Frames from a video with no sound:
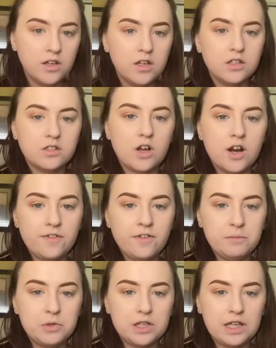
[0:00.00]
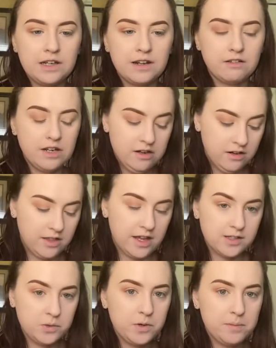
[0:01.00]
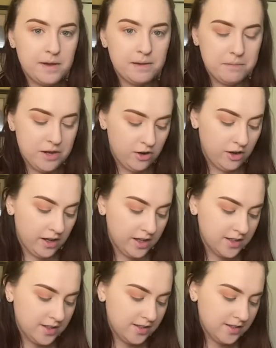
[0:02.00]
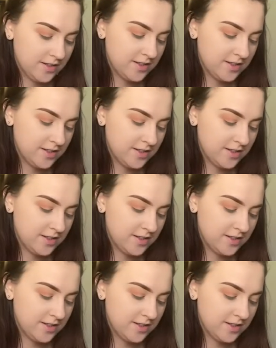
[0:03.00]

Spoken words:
Sorry if I'm looking down here, that's where my mirror is.